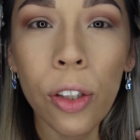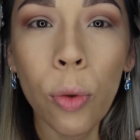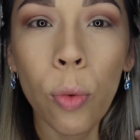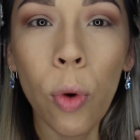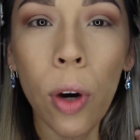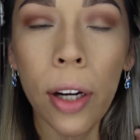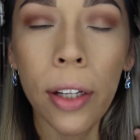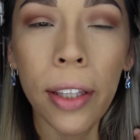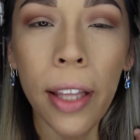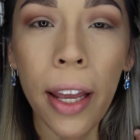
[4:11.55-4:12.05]
the
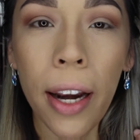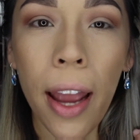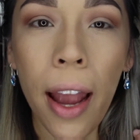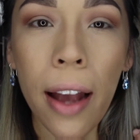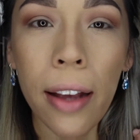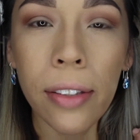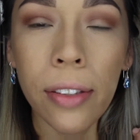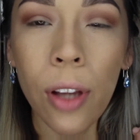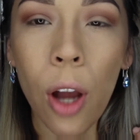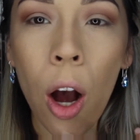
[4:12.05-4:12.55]
one that
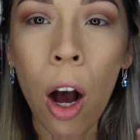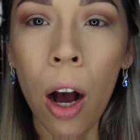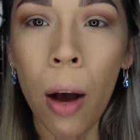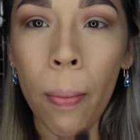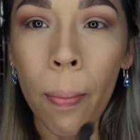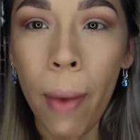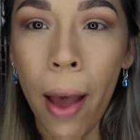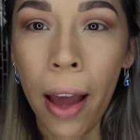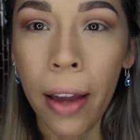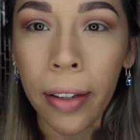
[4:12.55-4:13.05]
has
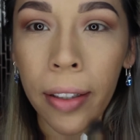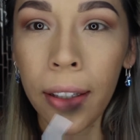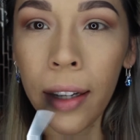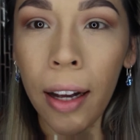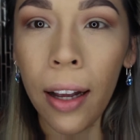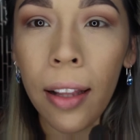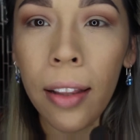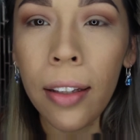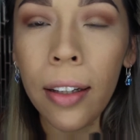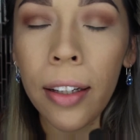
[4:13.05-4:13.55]
all matte
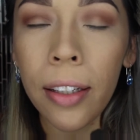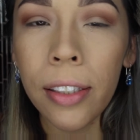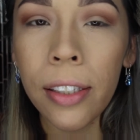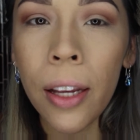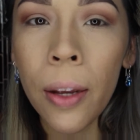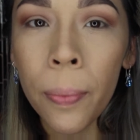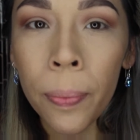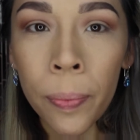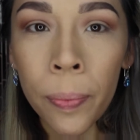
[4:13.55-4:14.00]
colors,